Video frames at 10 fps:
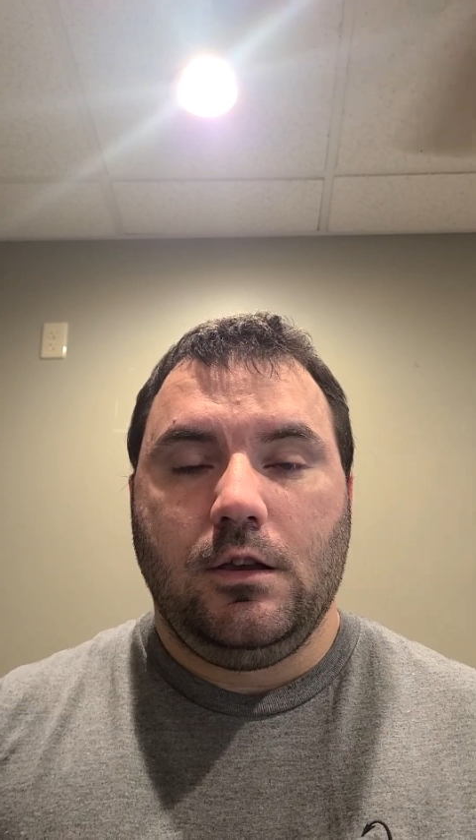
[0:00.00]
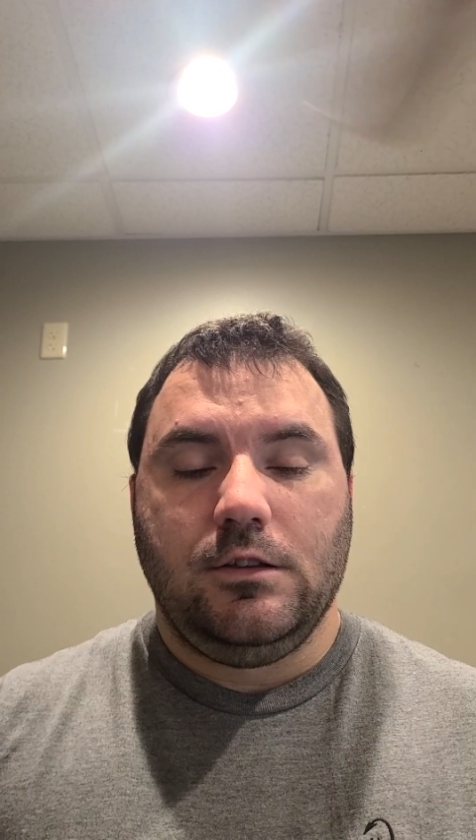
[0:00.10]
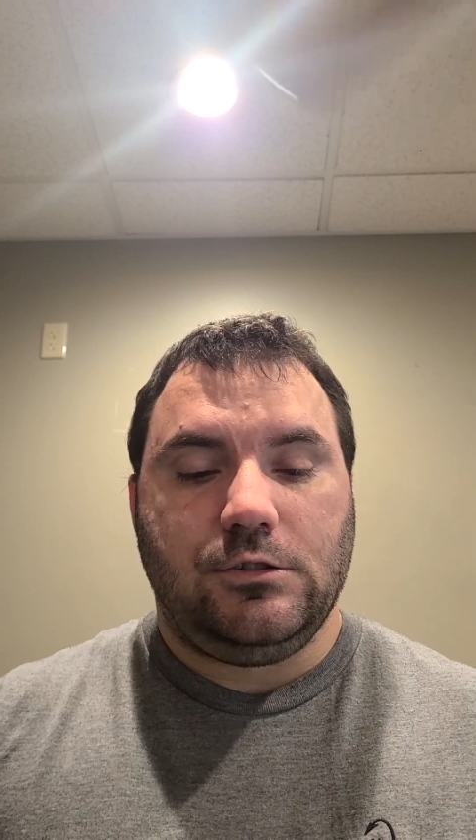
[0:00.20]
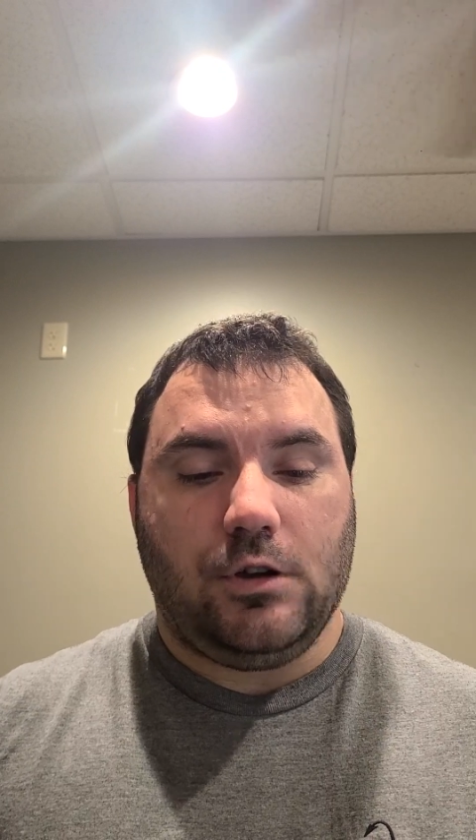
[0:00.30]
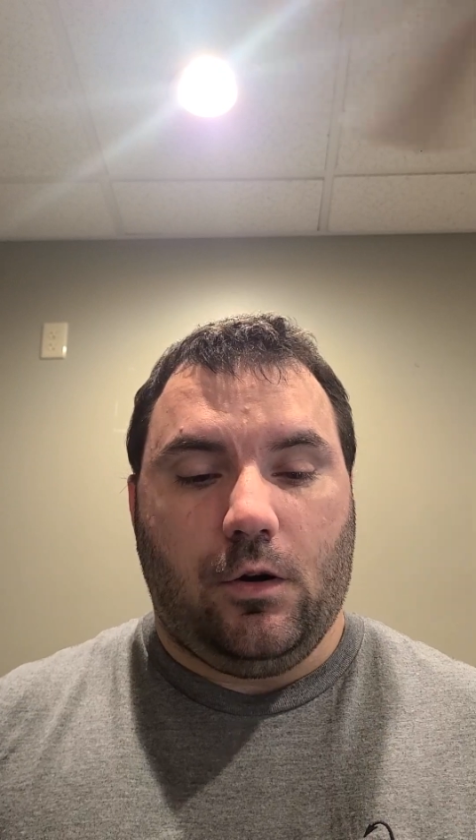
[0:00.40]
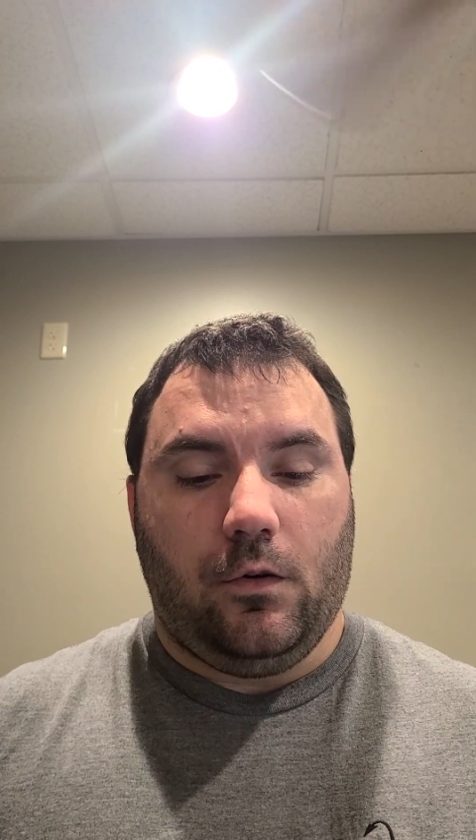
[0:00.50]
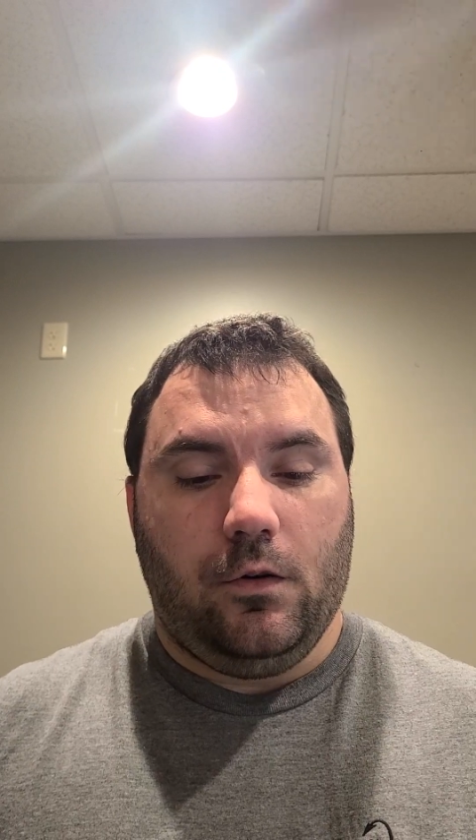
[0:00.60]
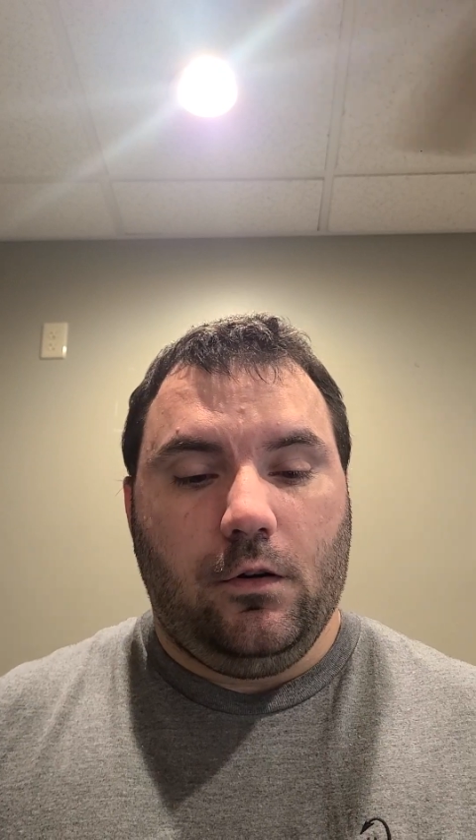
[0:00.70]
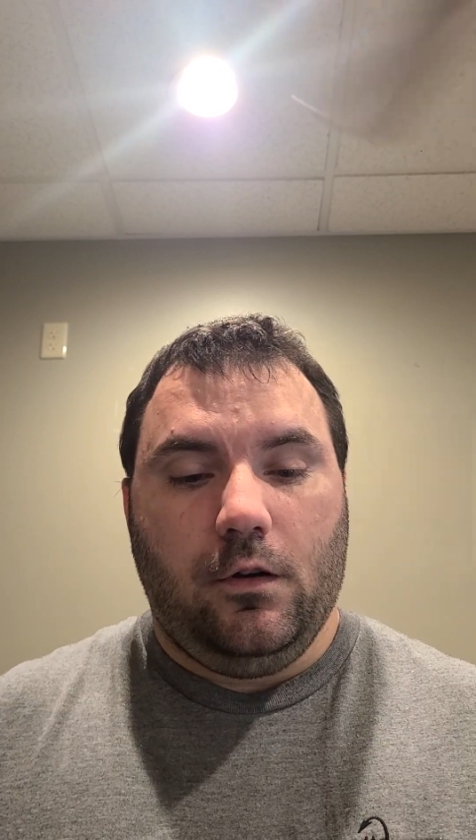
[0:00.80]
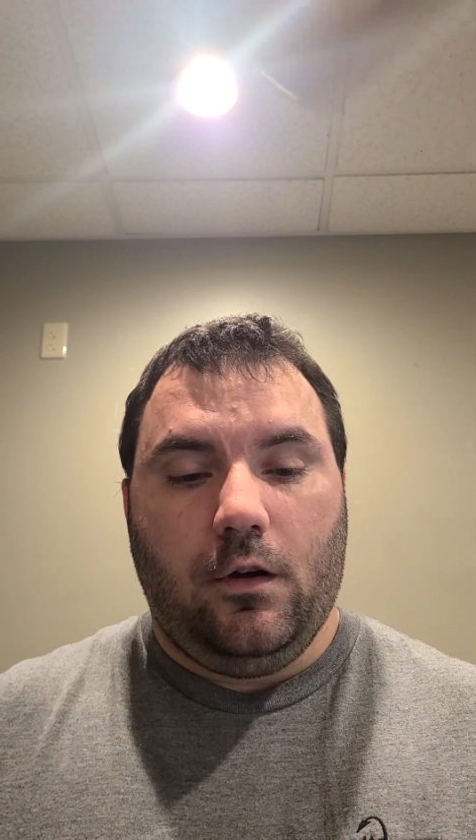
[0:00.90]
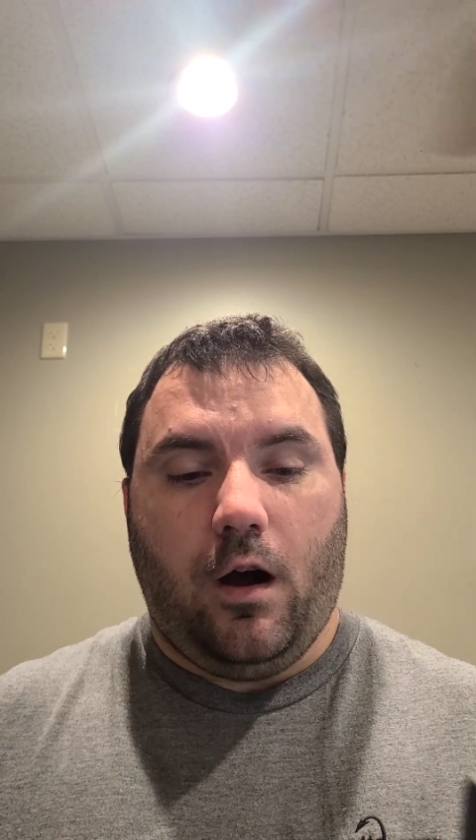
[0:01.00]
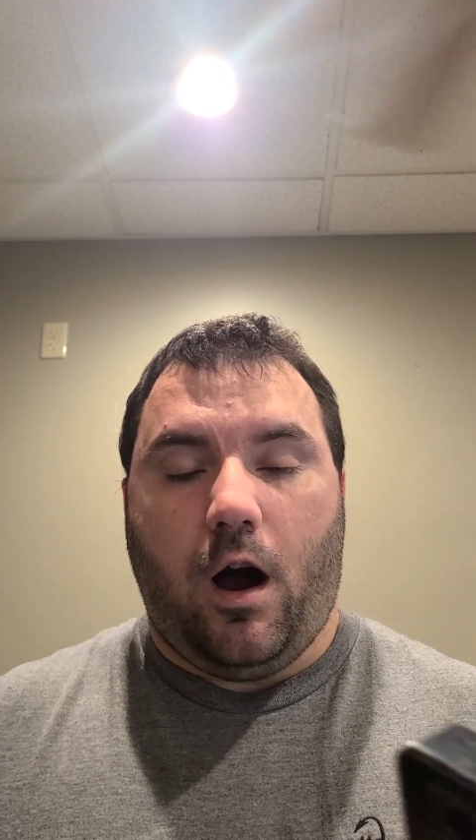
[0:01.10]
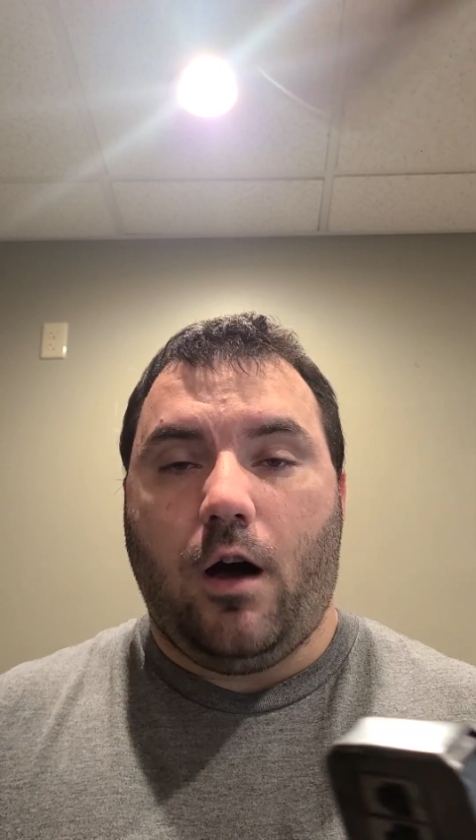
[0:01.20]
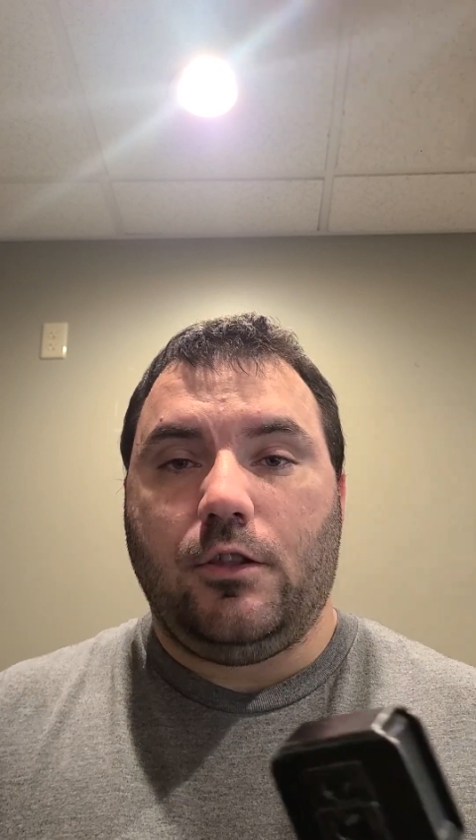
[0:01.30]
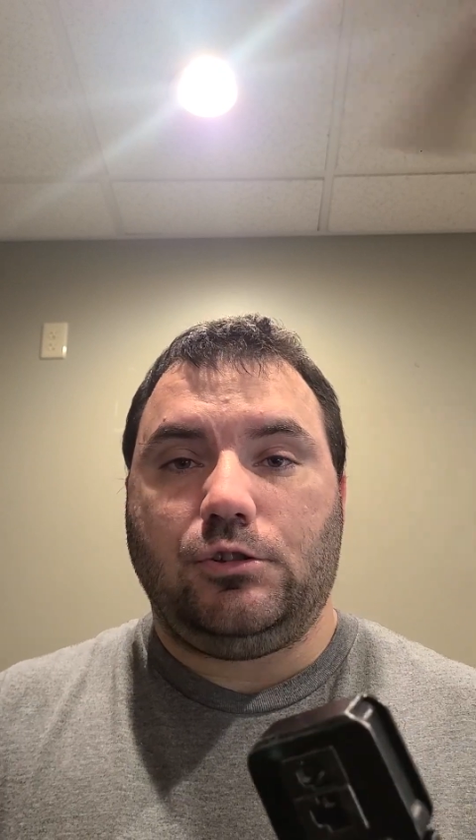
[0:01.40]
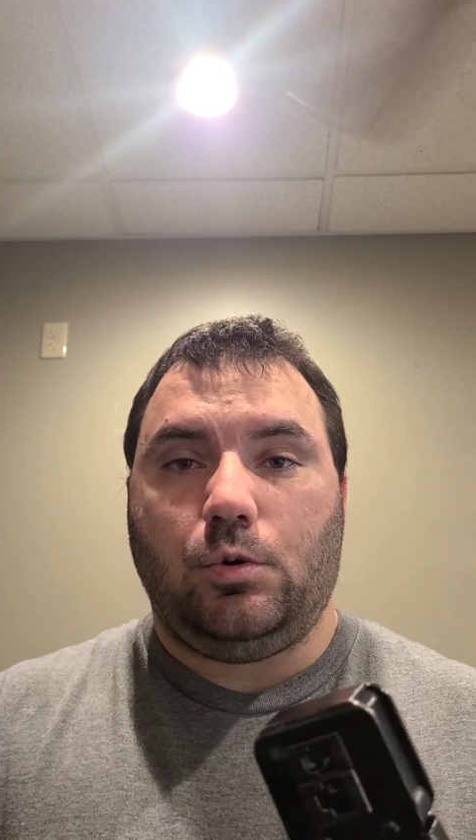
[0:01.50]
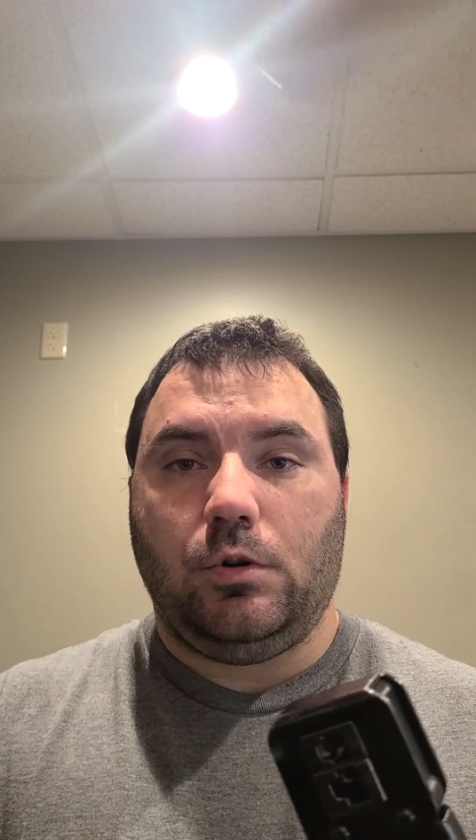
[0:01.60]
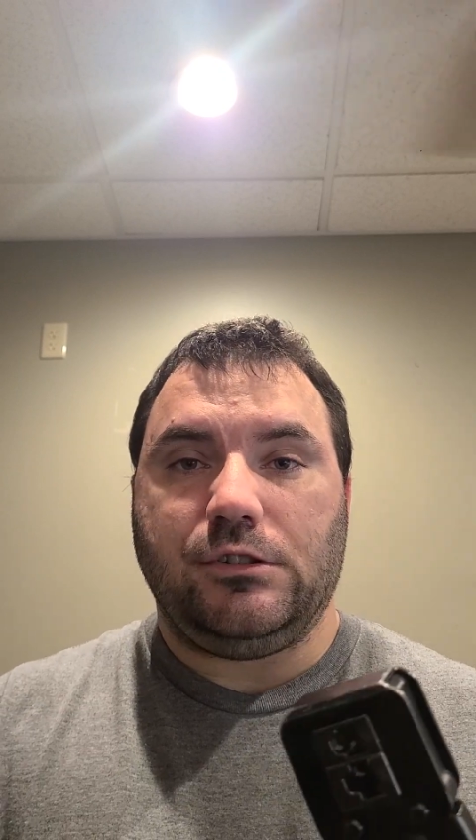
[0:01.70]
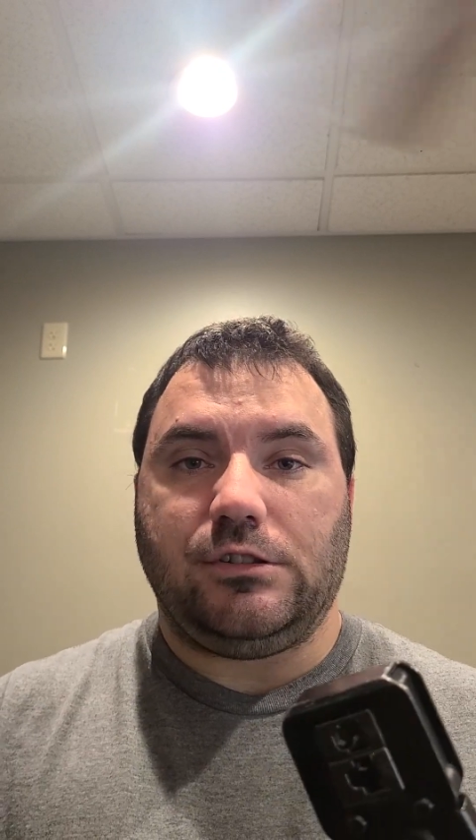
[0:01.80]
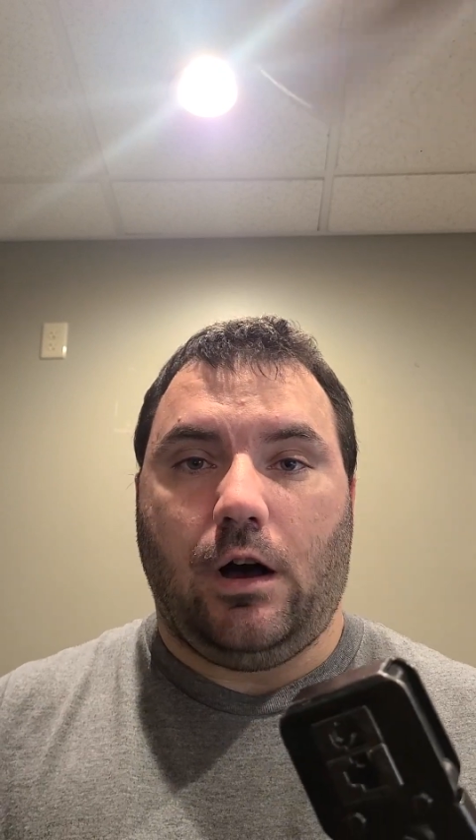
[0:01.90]
So, on the tool
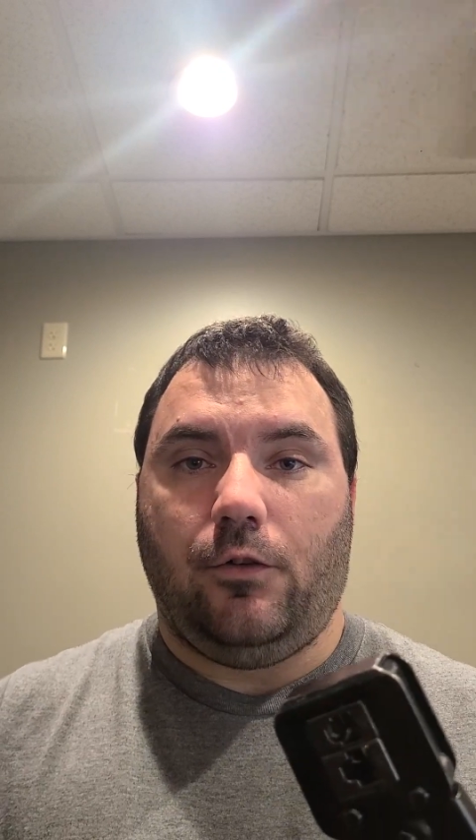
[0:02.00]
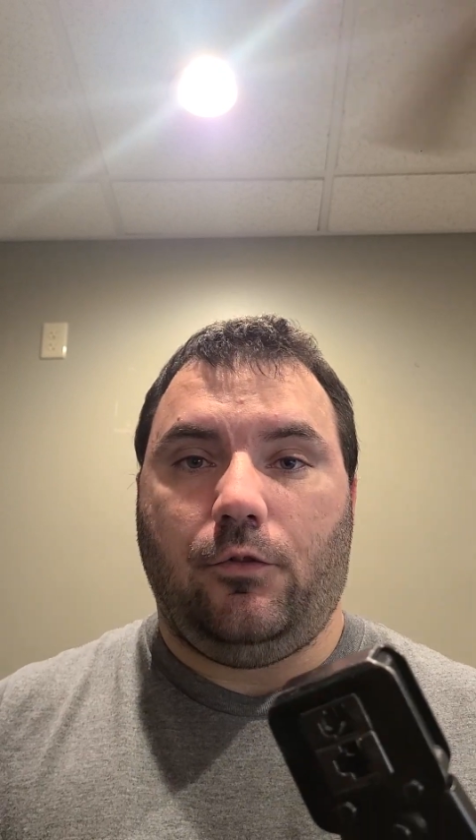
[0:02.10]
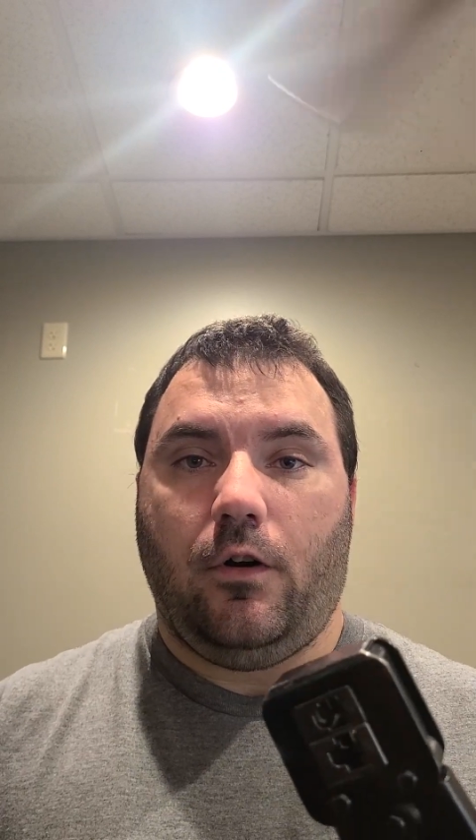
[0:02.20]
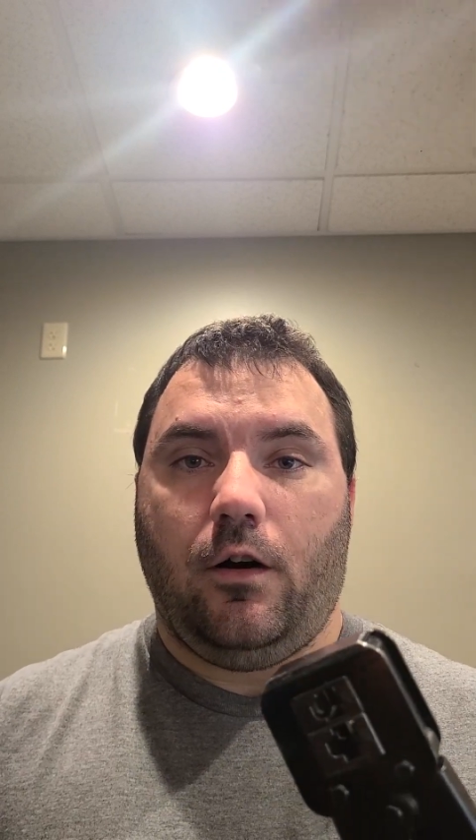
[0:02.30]
itself,